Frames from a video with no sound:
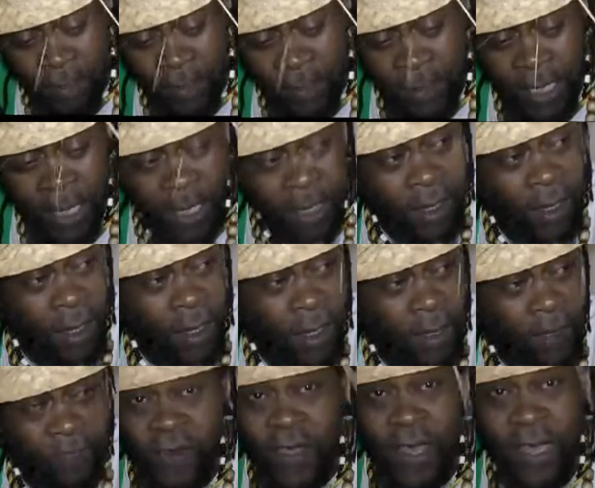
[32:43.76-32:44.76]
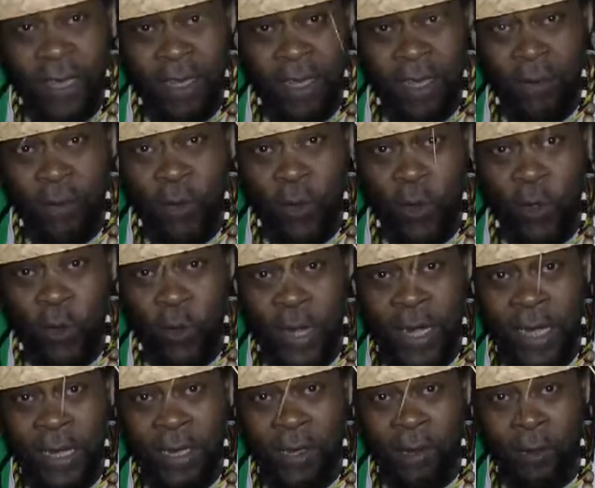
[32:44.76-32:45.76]
I'm saying, forget about
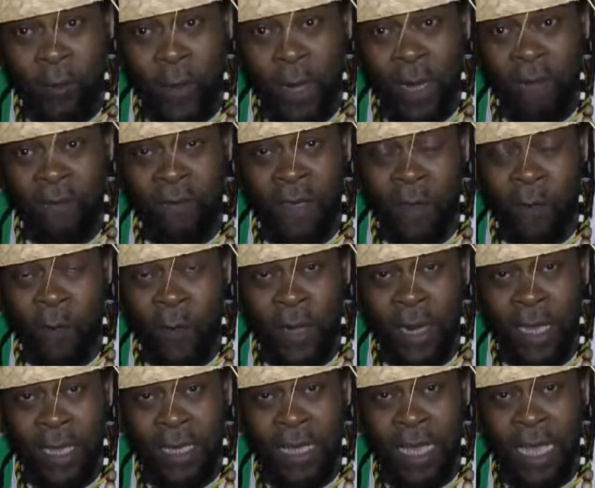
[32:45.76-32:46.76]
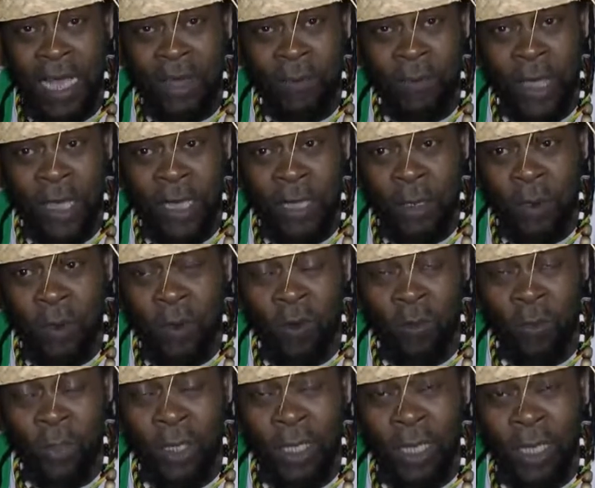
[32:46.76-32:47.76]
2012 and whether karma is
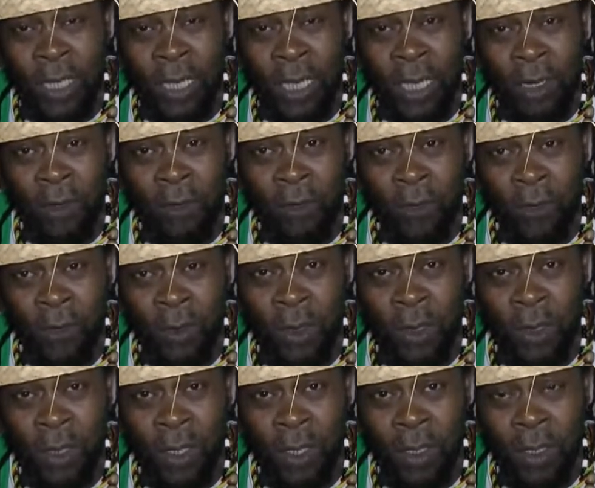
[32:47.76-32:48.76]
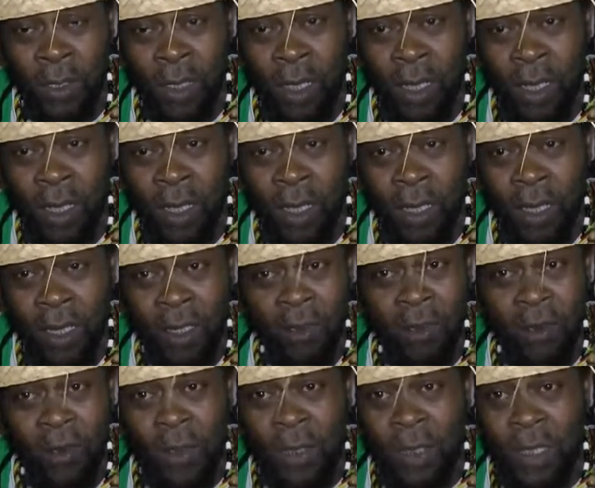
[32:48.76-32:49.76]
coming and all those things.
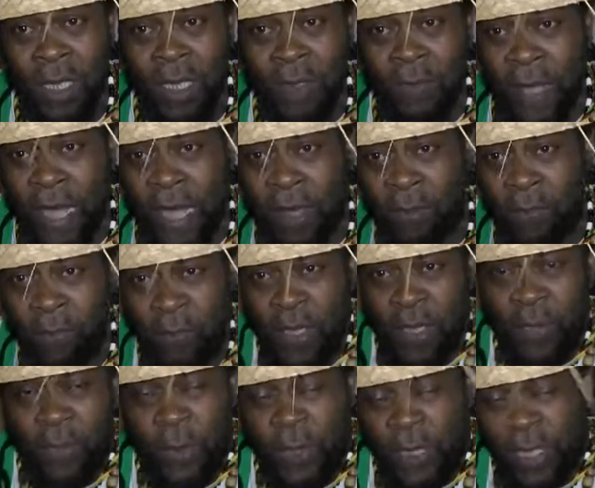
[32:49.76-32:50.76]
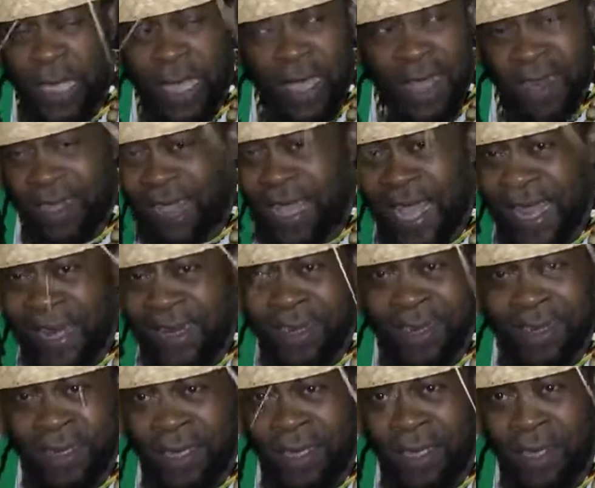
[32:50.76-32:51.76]
Those things, people say all kind
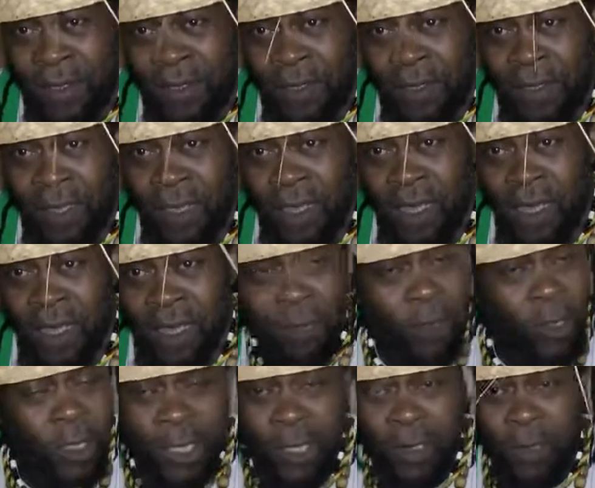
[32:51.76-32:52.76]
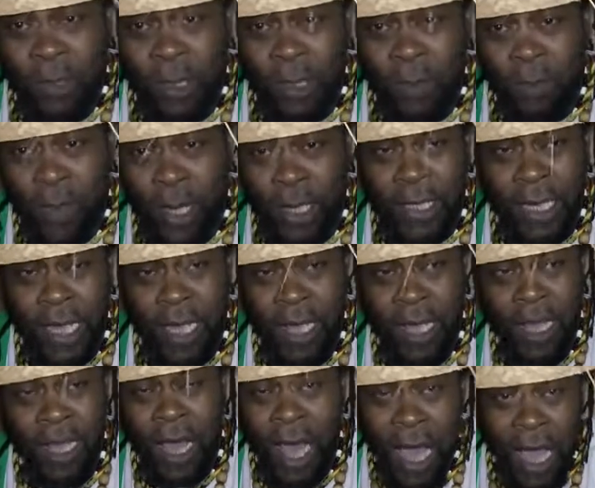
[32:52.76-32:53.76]
of things. But it doesn't matter.
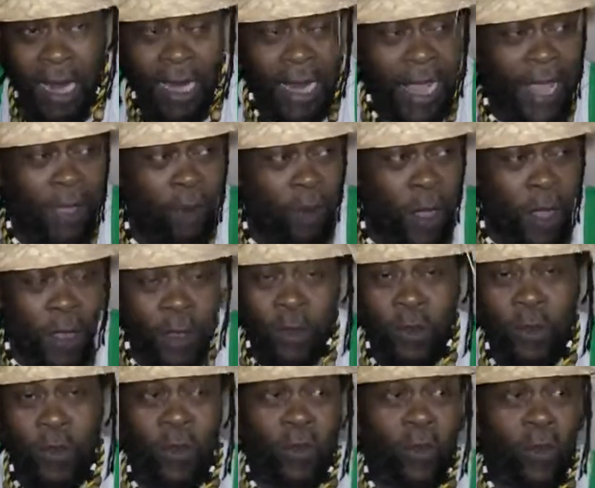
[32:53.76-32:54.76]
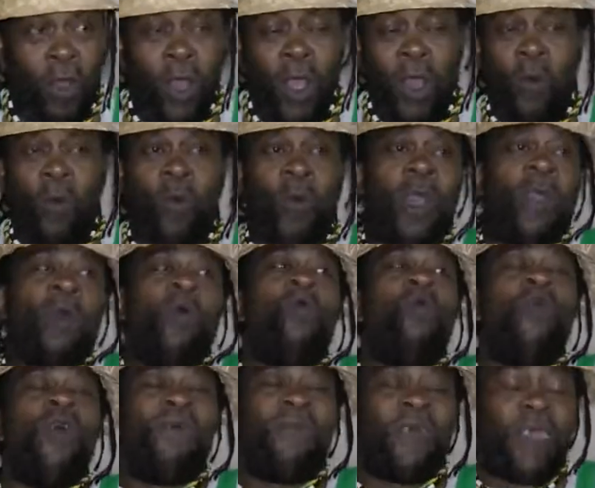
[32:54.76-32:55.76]
All I want you to know,
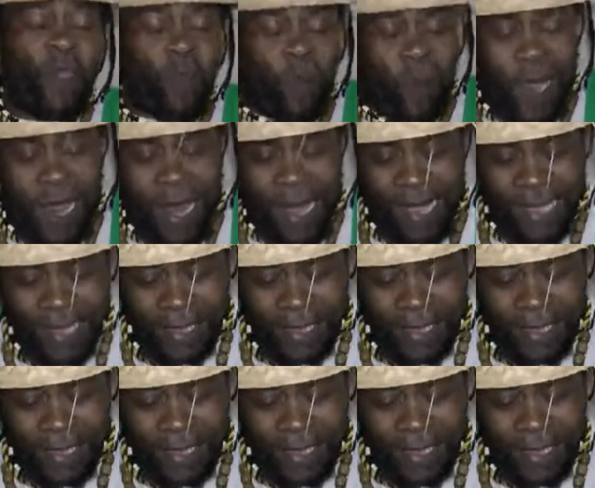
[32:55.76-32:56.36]
whoever you are